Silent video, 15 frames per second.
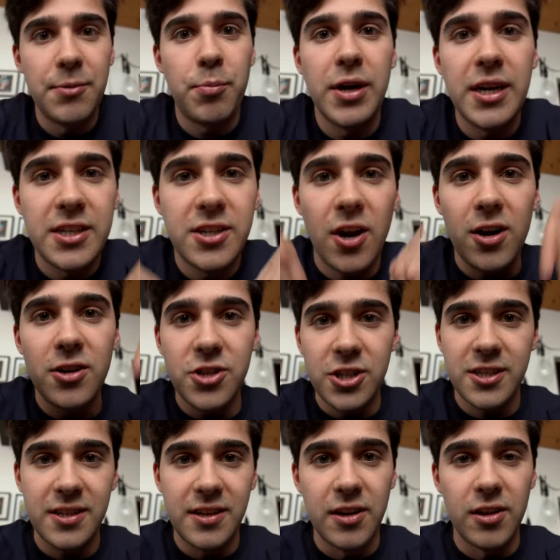But it's all
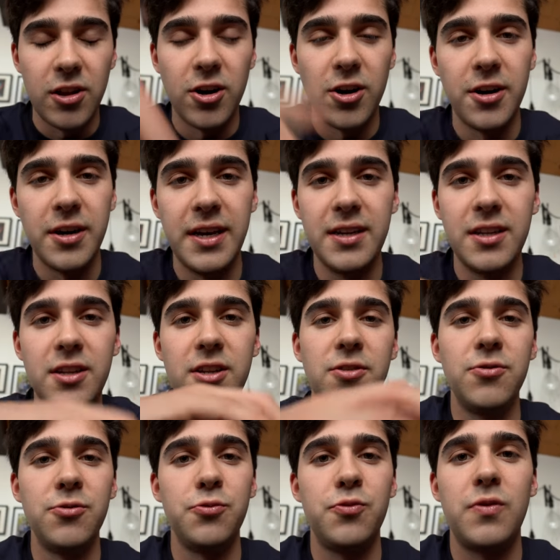just learning
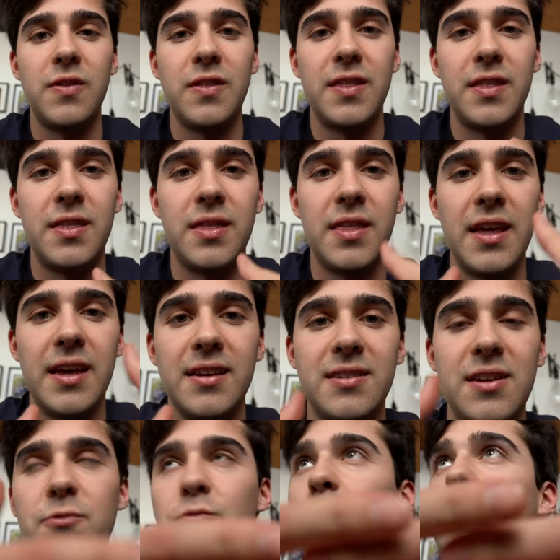new
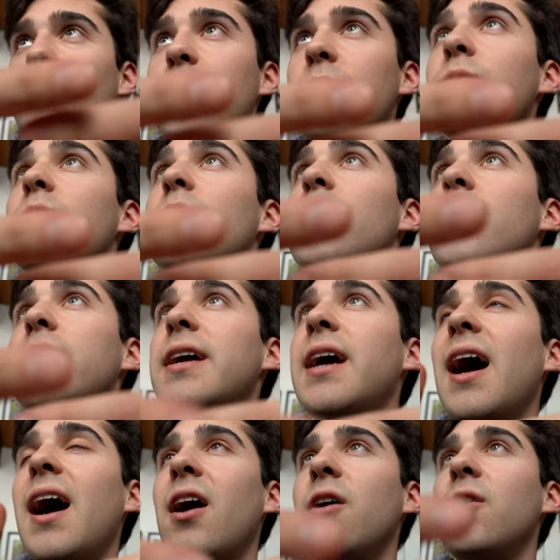things and learning
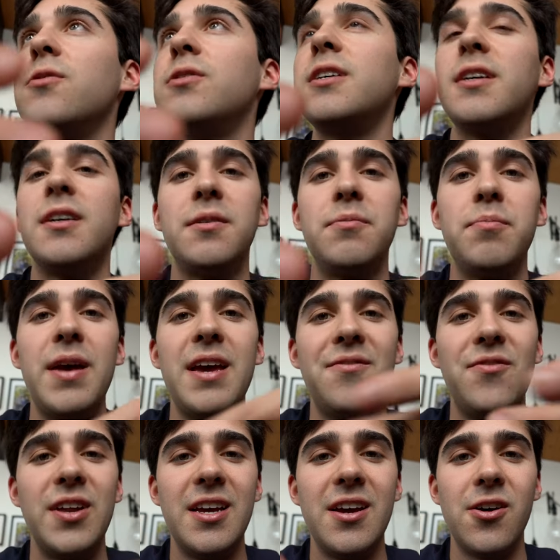how to make
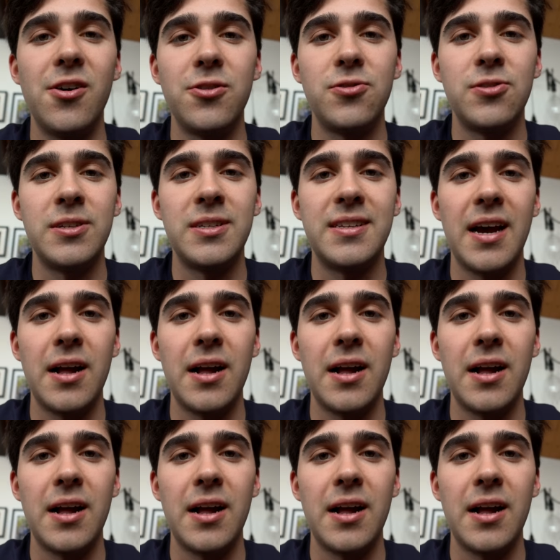videos and